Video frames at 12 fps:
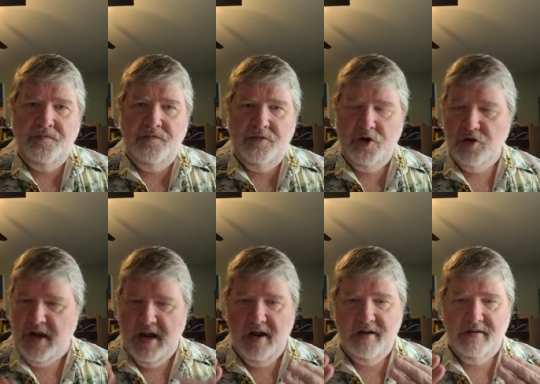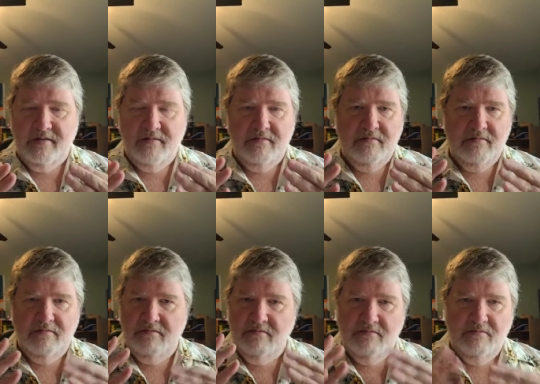you can
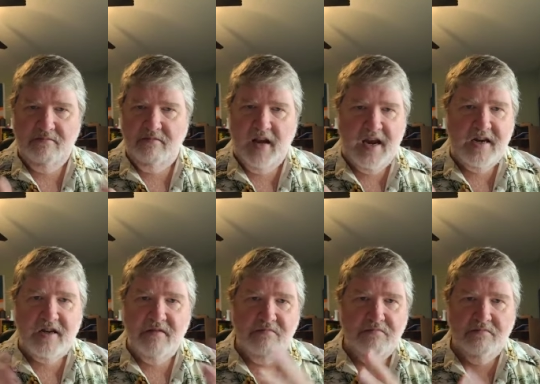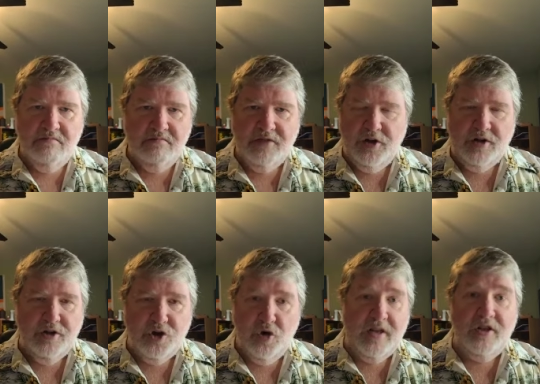you
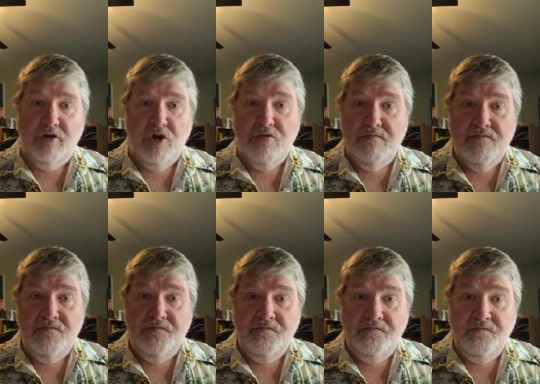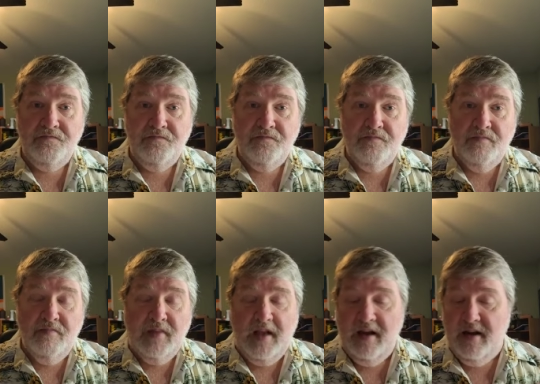can join the group
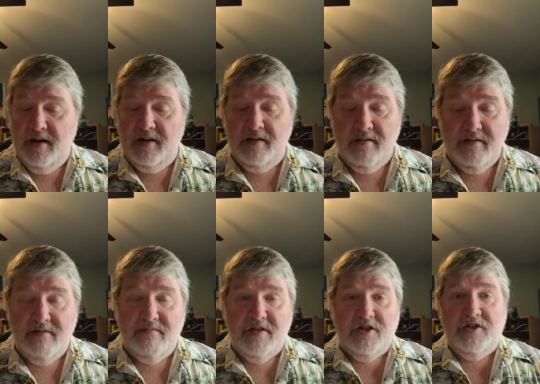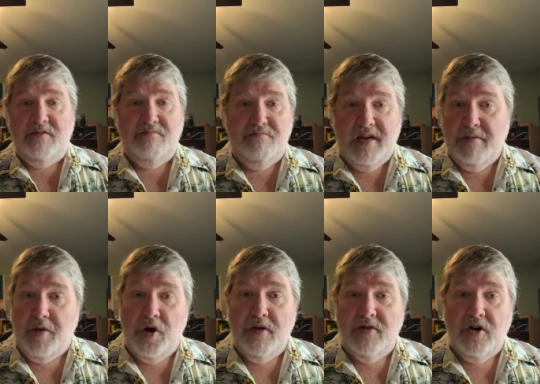and just be a
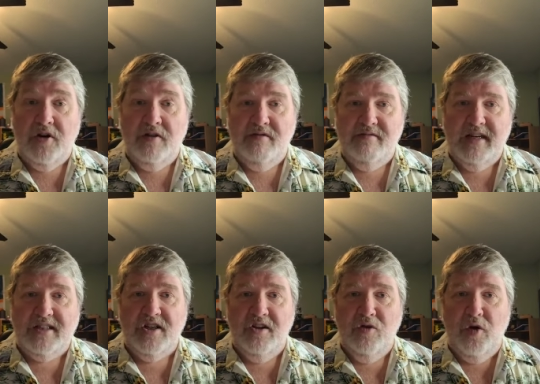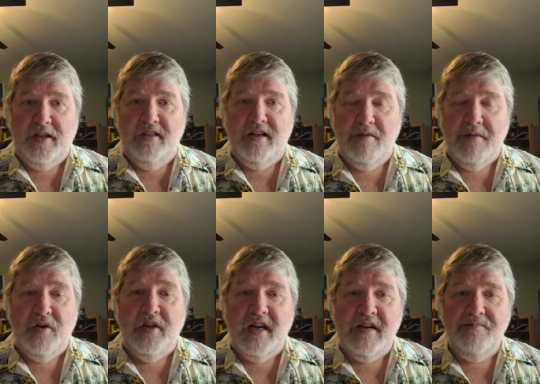part of our nice little oily
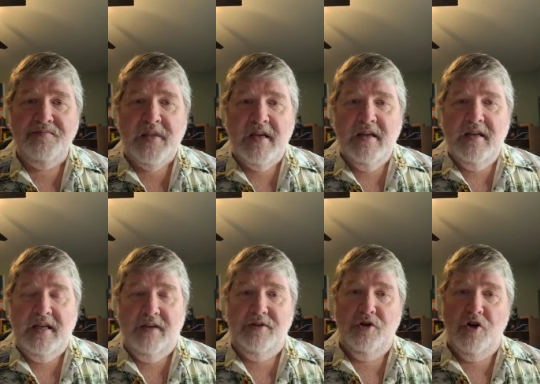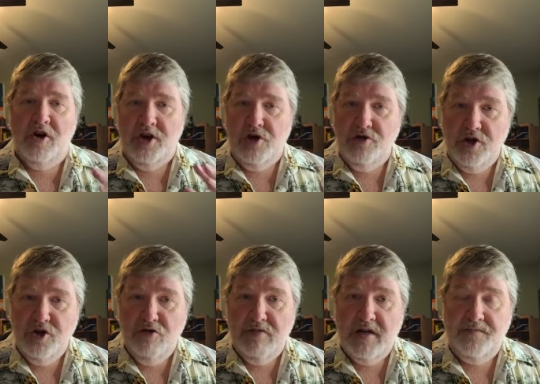community. If you're on
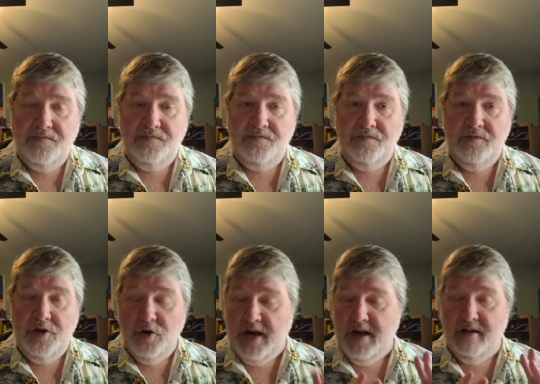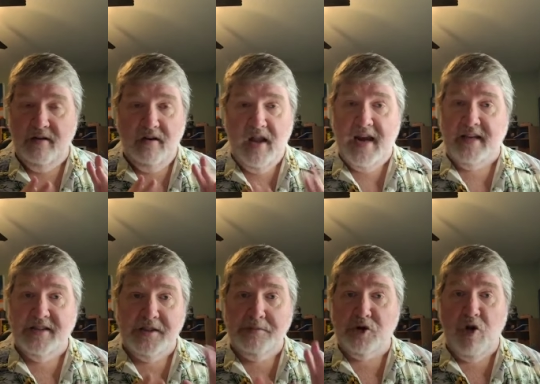YouTube, you can like
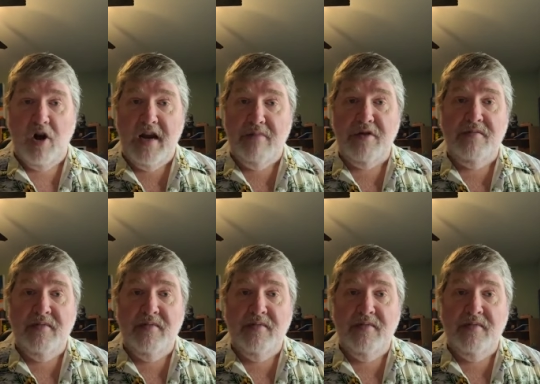and subscribe,